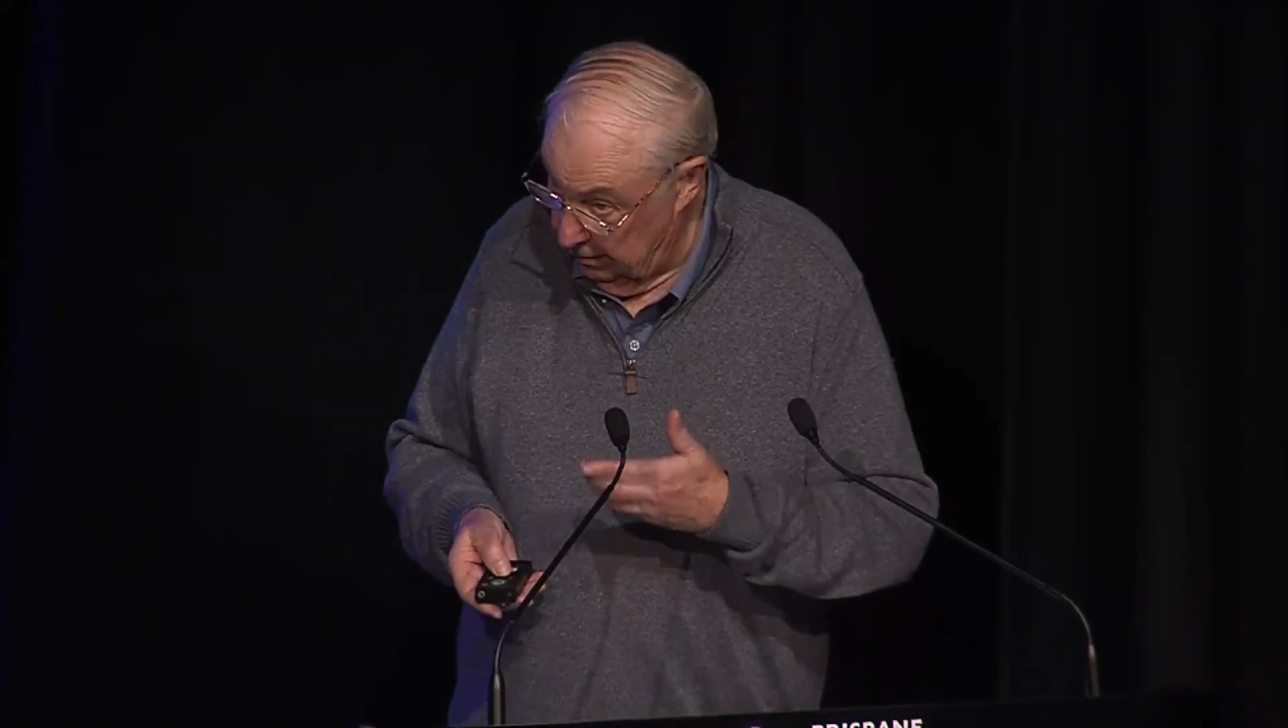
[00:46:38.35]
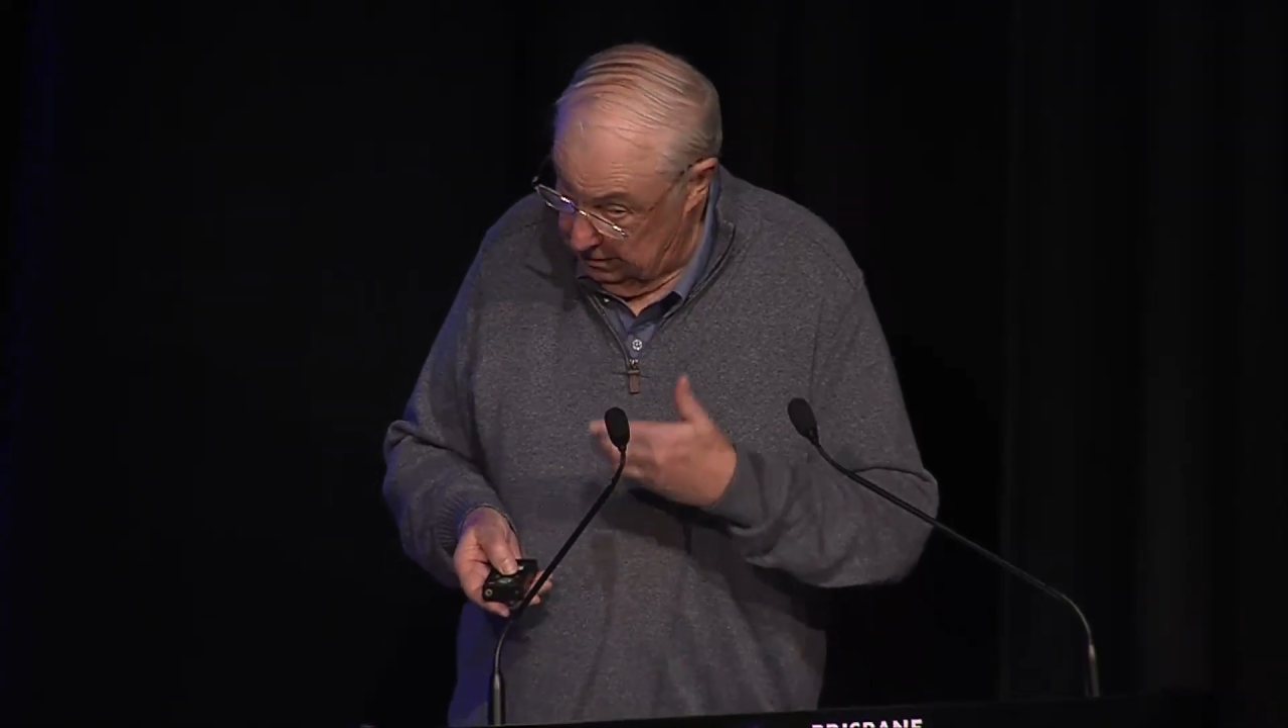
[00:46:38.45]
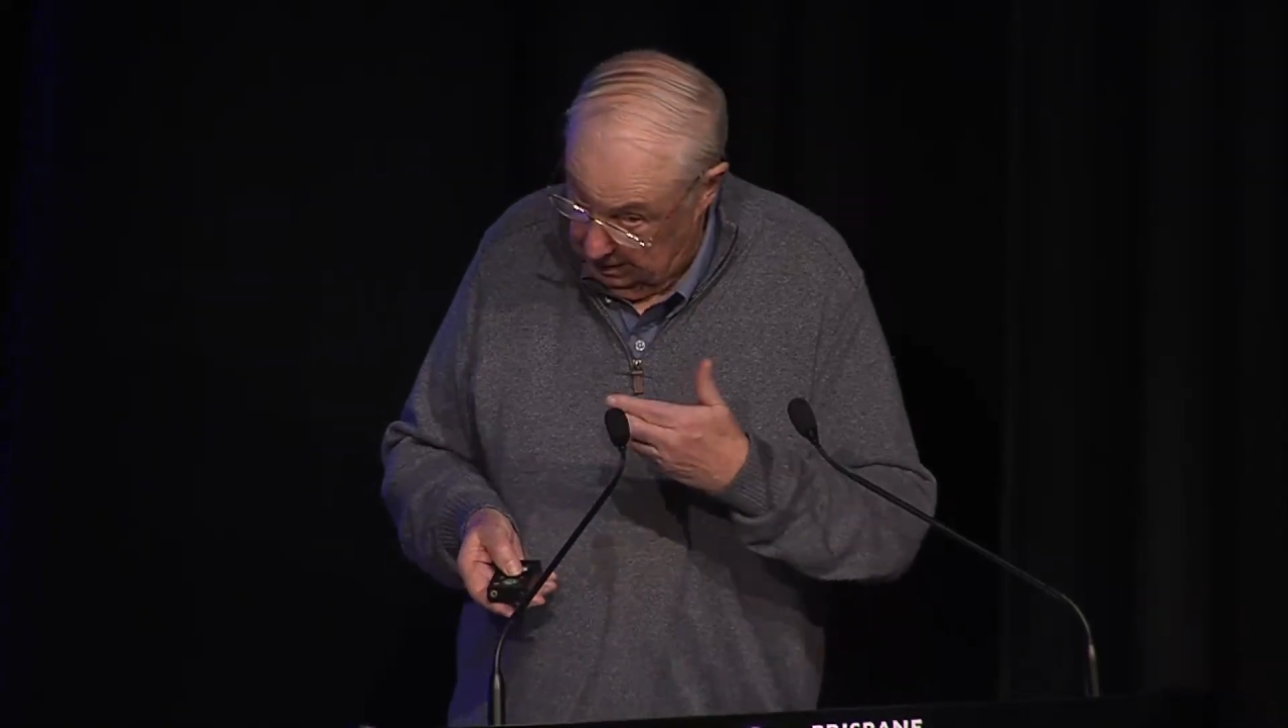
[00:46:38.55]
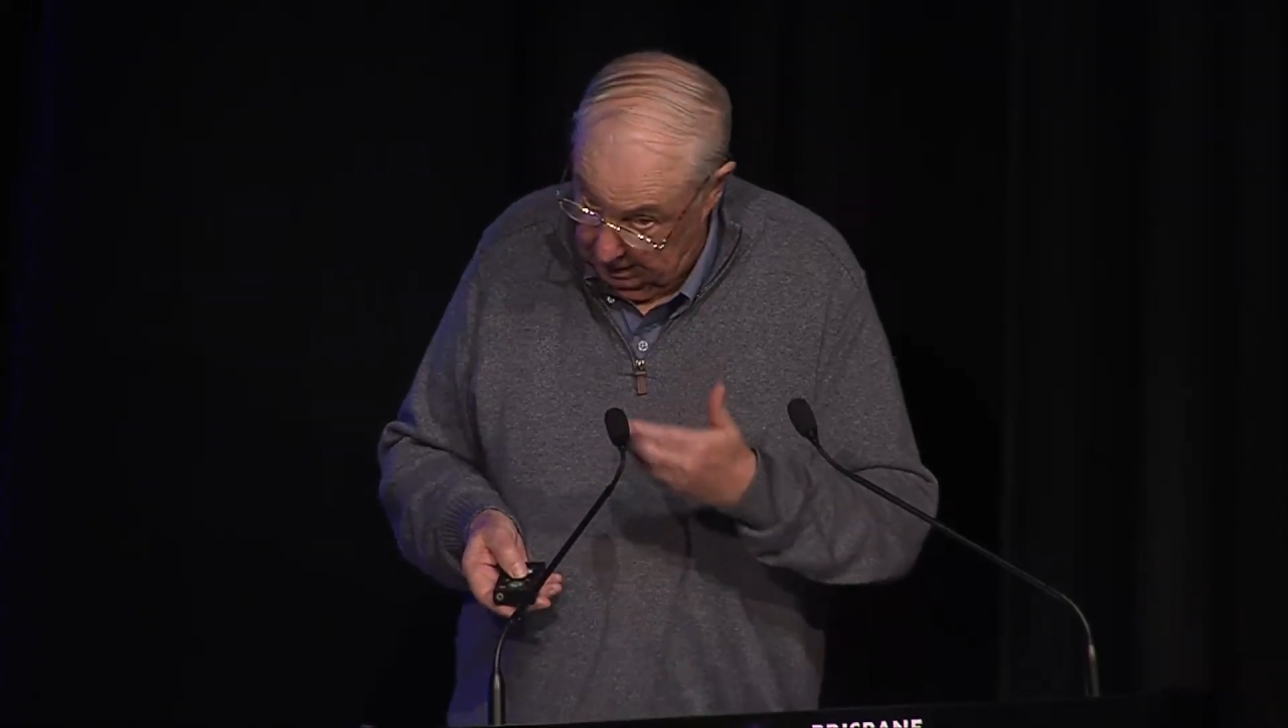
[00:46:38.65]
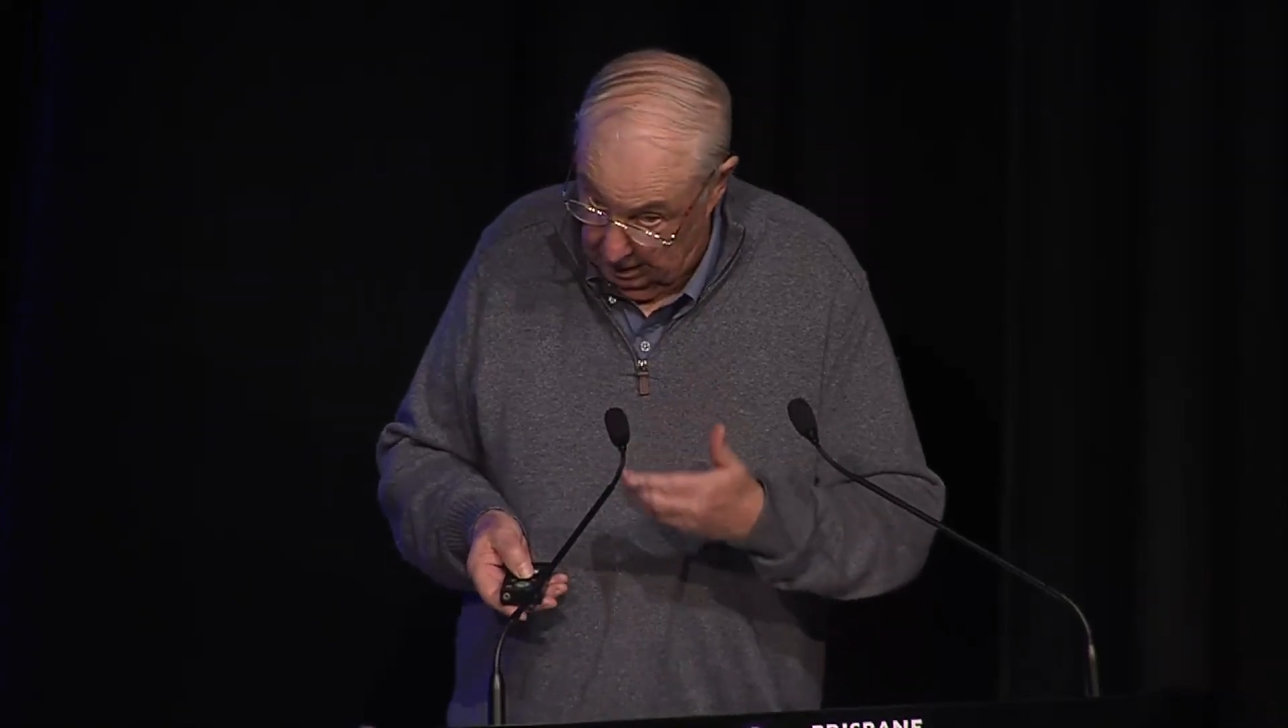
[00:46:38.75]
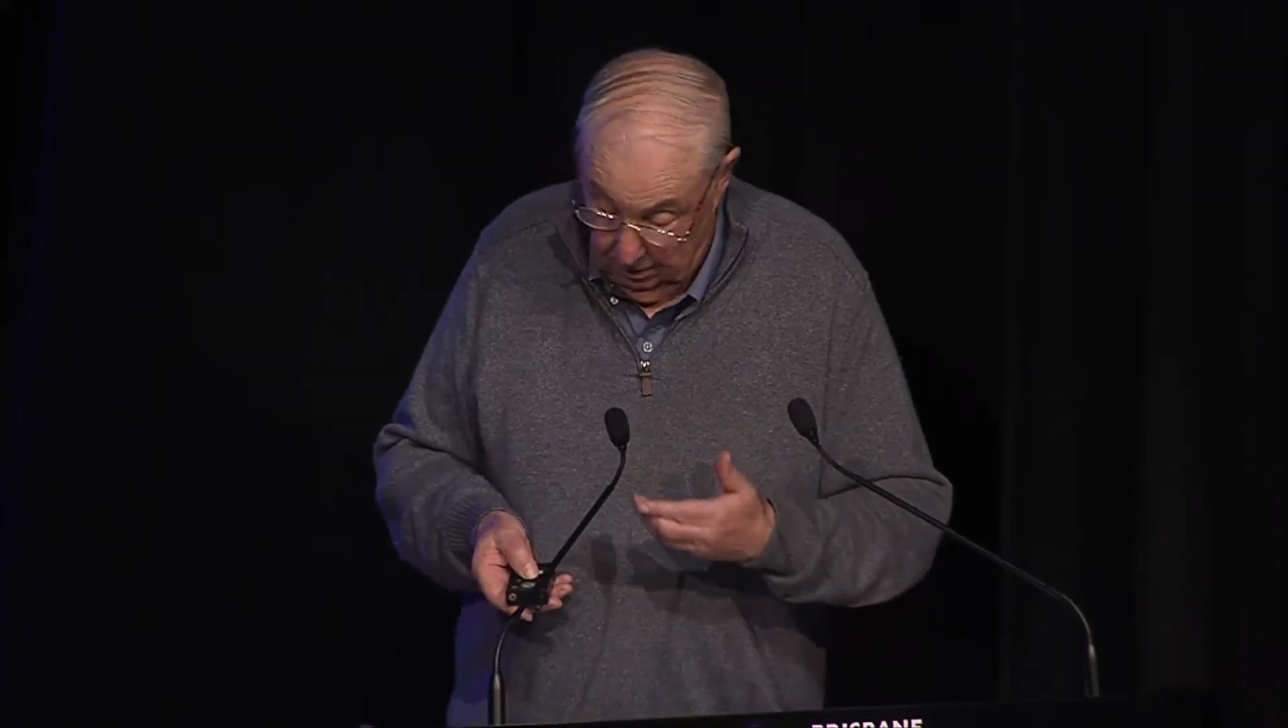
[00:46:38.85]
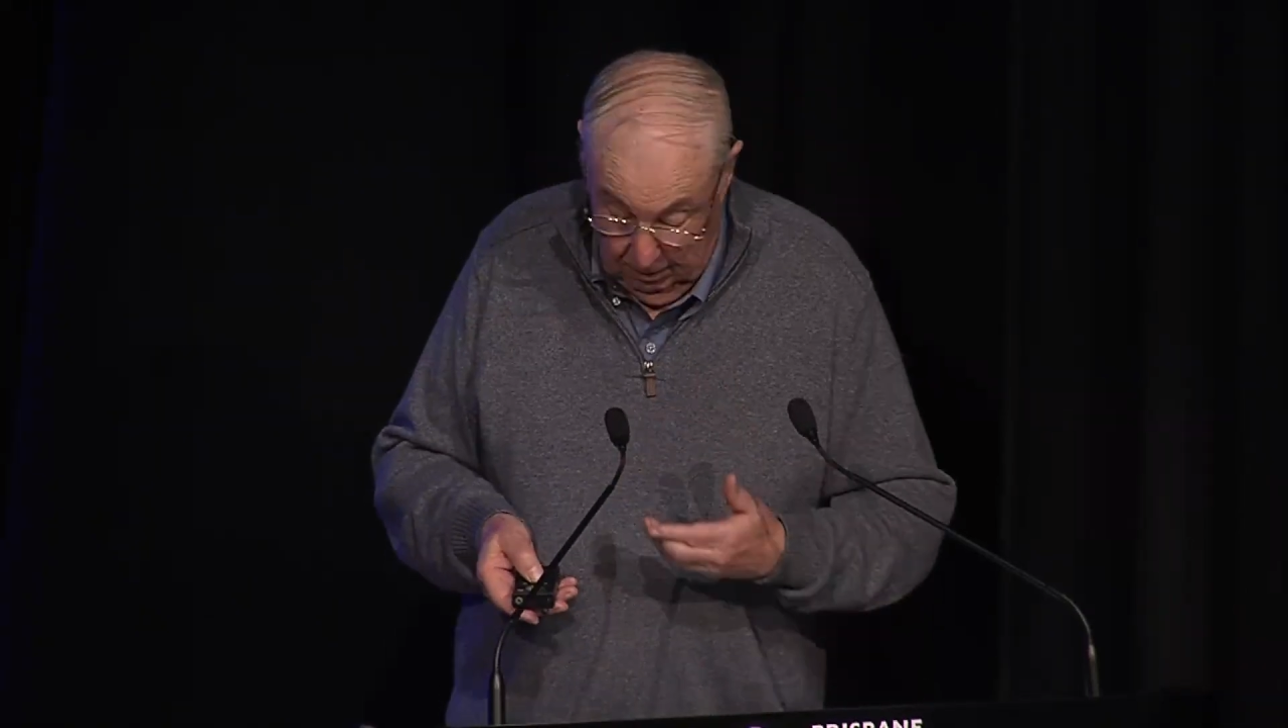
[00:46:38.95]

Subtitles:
so they'll